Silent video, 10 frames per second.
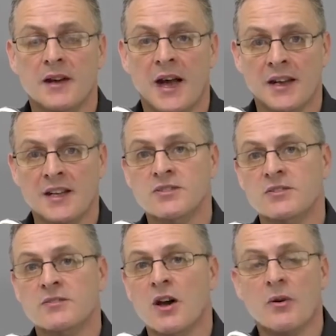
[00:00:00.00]
and as
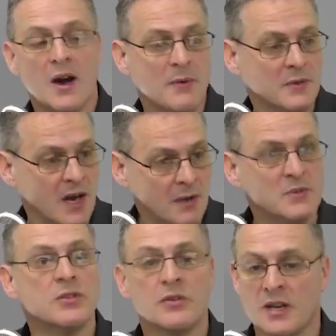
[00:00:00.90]
you know, I
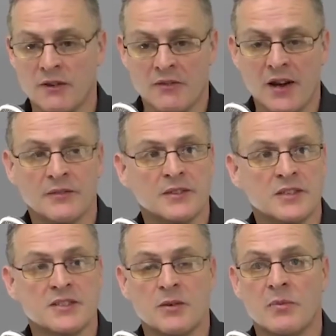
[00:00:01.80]
was looking around to
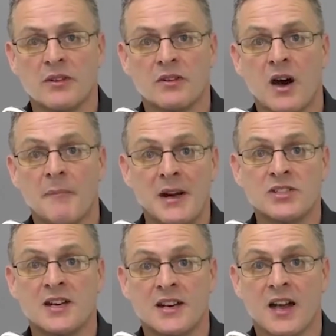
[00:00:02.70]
see whether or not I'm
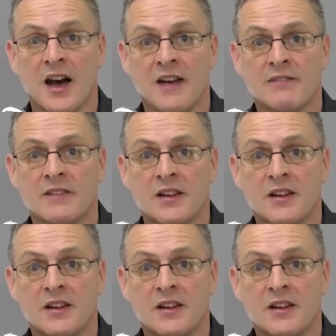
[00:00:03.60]
actually live,